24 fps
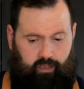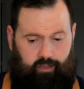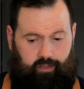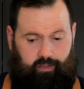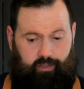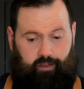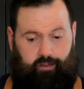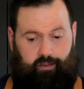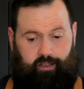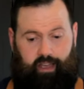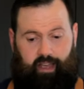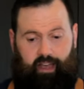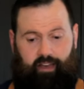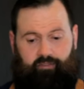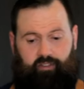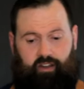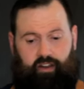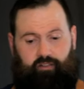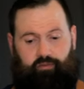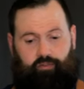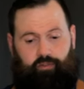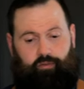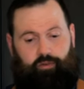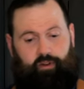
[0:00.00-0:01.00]
There you have it,
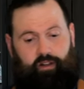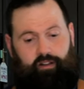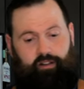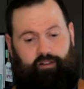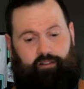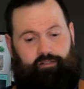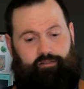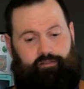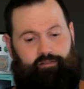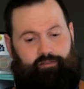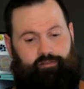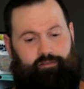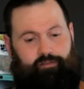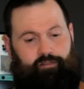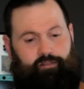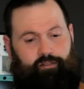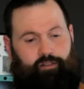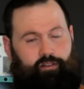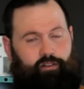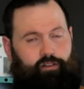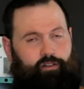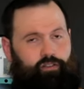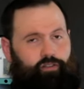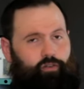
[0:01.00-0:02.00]
everyone.
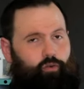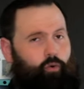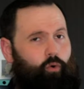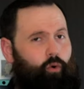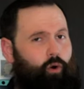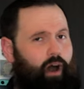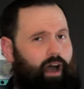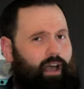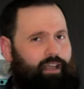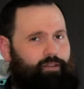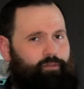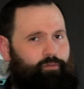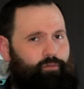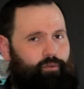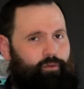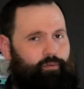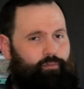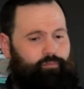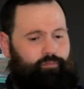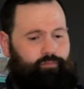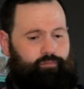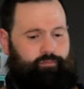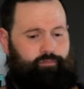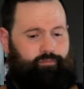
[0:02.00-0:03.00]
The Hawaiian Room.
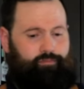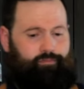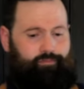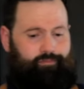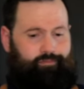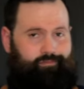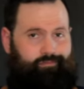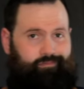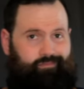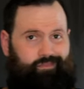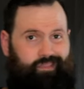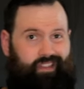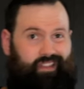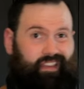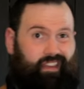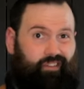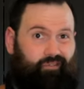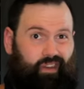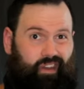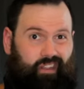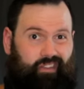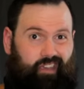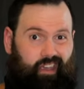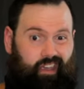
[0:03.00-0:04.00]
Let's give
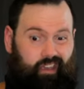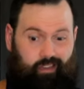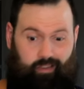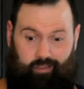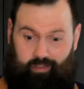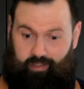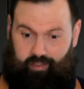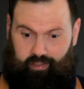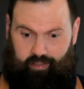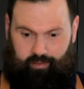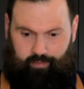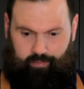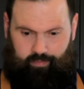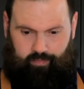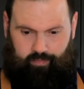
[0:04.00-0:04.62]
it a taste.